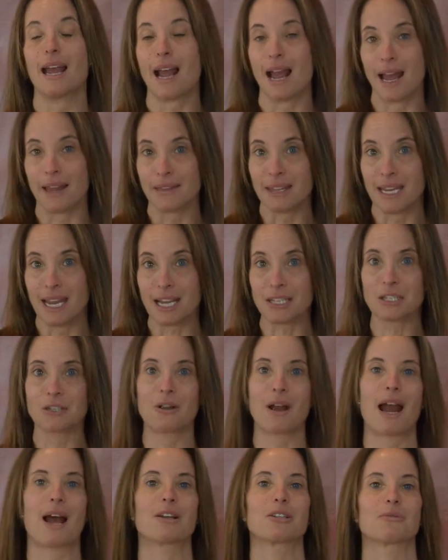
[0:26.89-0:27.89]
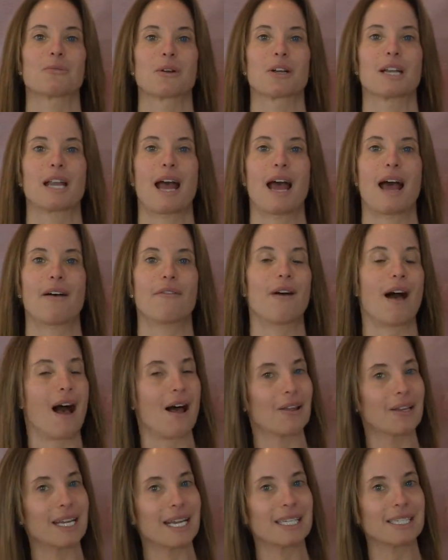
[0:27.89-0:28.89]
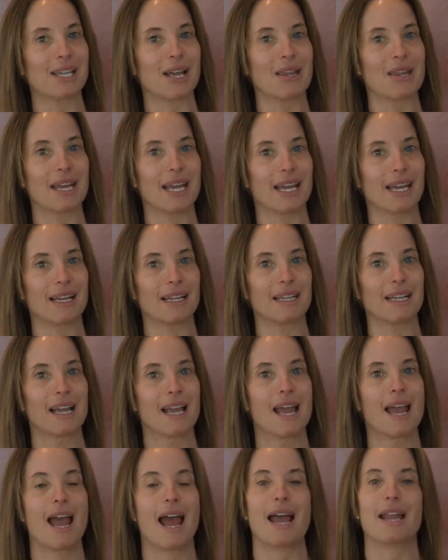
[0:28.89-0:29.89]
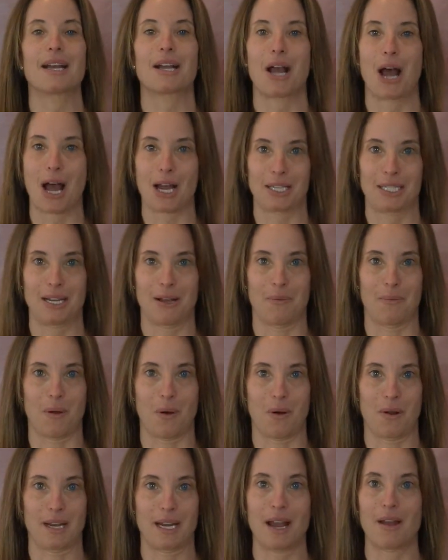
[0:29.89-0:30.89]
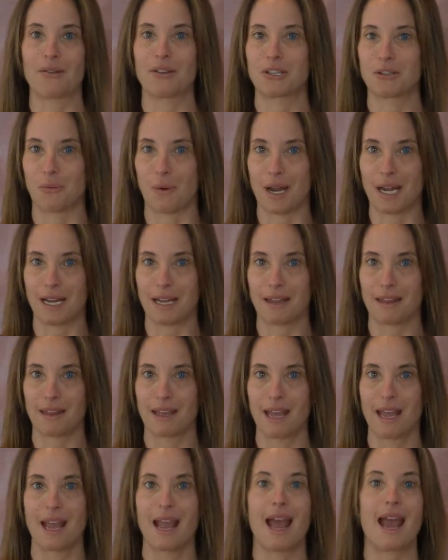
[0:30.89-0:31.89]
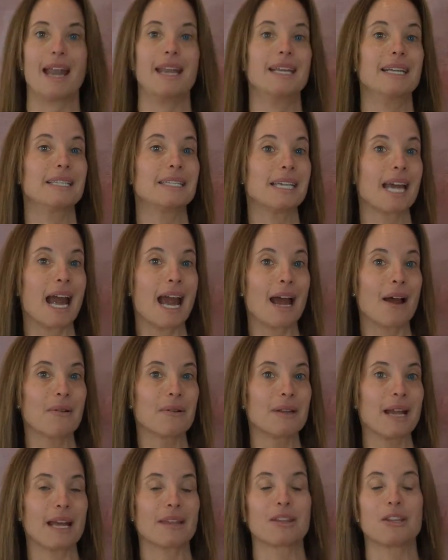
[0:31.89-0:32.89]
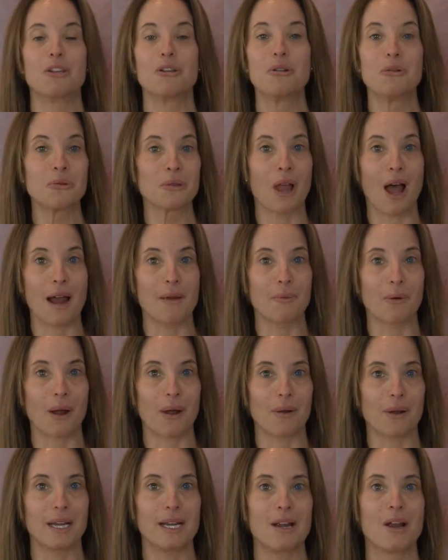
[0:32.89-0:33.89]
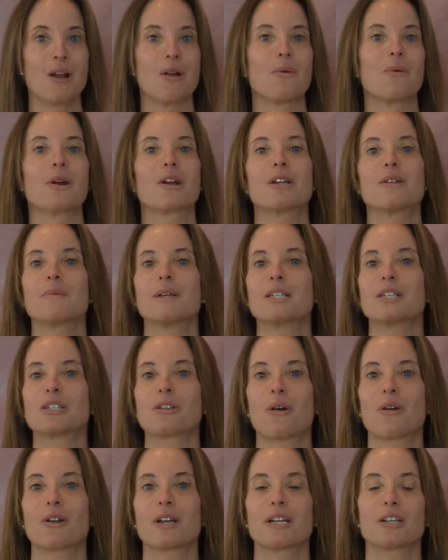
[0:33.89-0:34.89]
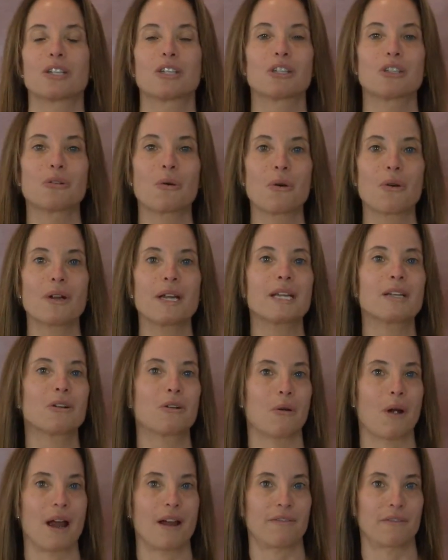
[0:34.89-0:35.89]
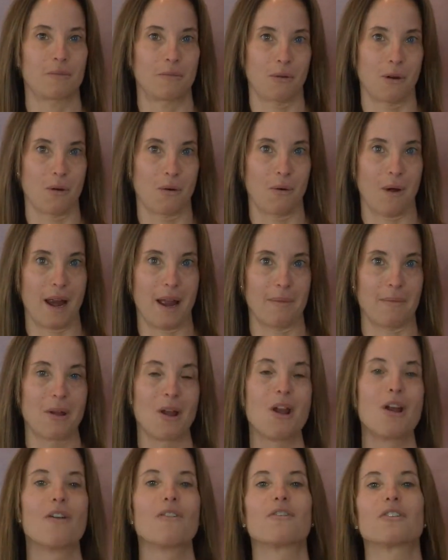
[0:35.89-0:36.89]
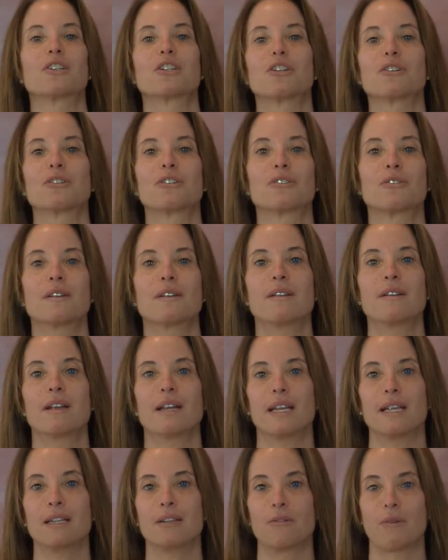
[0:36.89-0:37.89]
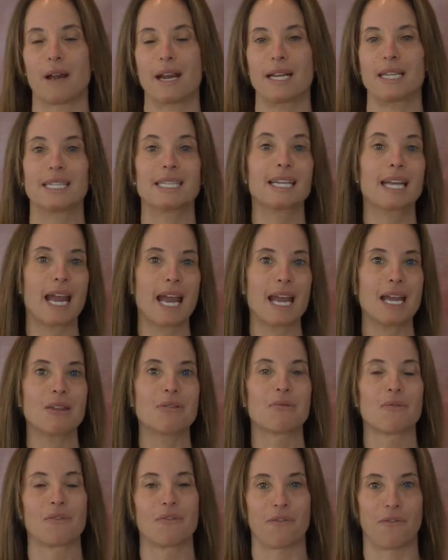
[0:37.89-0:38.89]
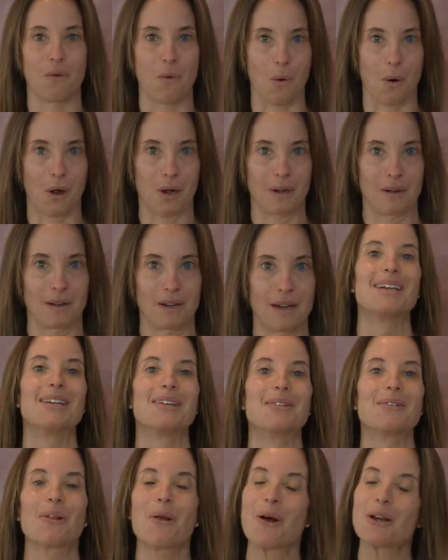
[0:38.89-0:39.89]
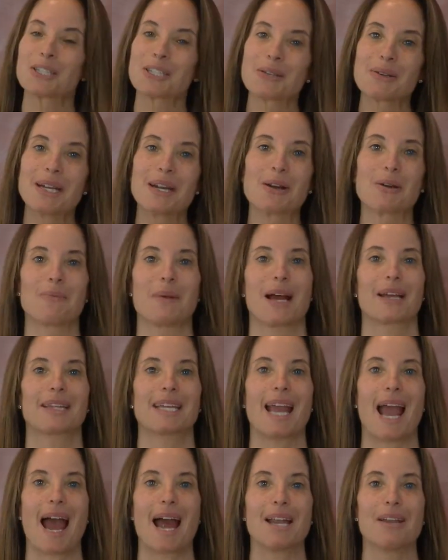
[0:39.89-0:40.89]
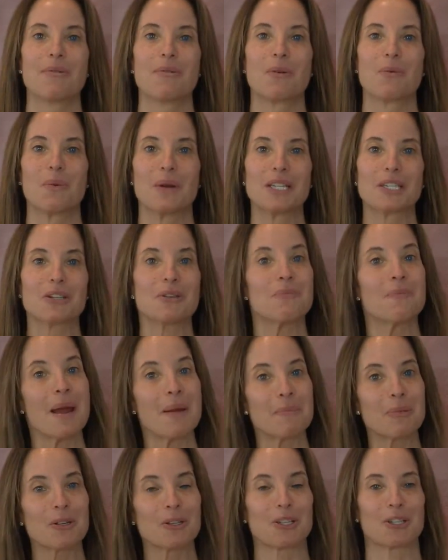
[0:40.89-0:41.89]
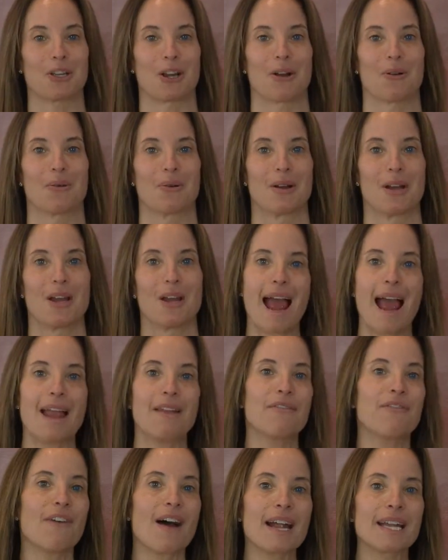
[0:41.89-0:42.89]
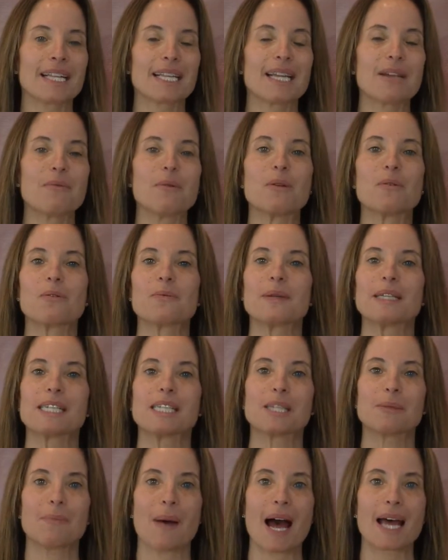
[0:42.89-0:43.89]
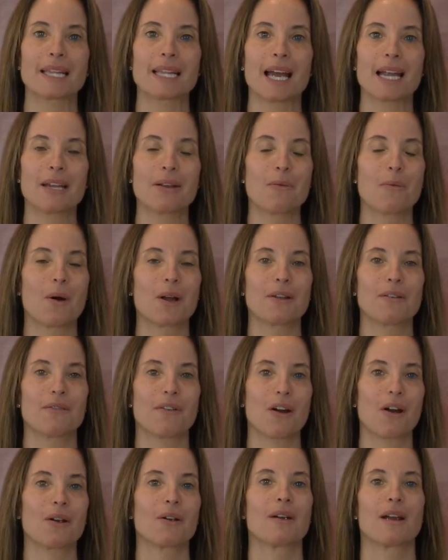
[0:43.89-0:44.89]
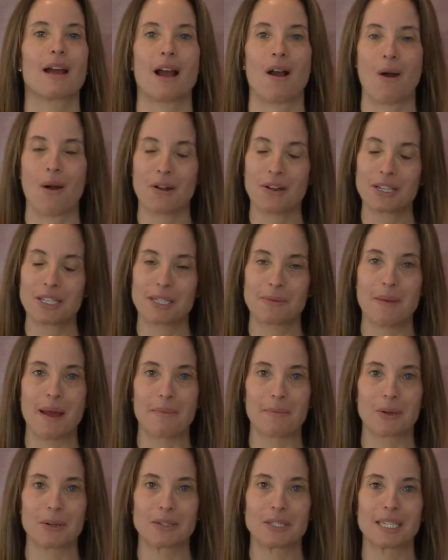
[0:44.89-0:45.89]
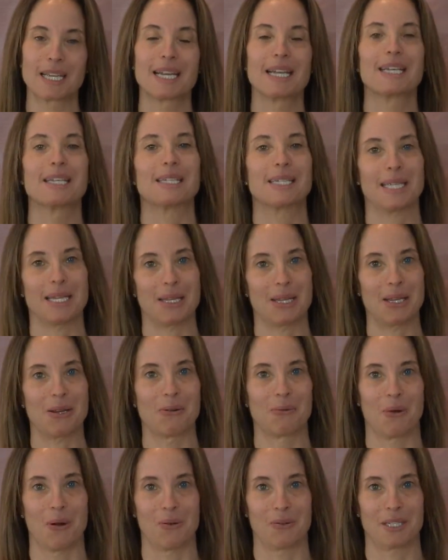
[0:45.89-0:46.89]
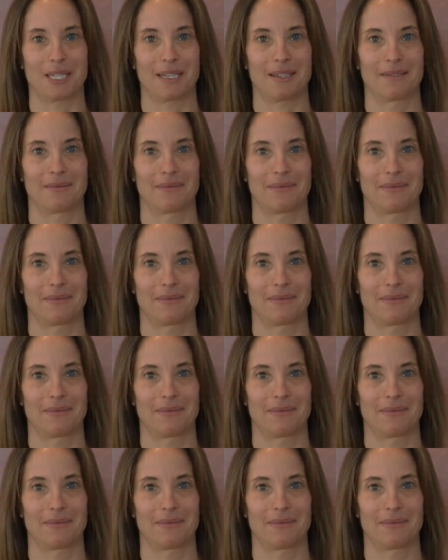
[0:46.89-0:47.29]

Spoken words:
At the Yester House, we're going to have Holidays on the Hill and a cocktail party on the 20th. And in town, at the new library, we're going to be starting a story and craft program for children in grades K through 4. You'll also hear about the annual Winter Members Show. And finally, we will be spotlighting one of our artist members, Cynthia Rosen.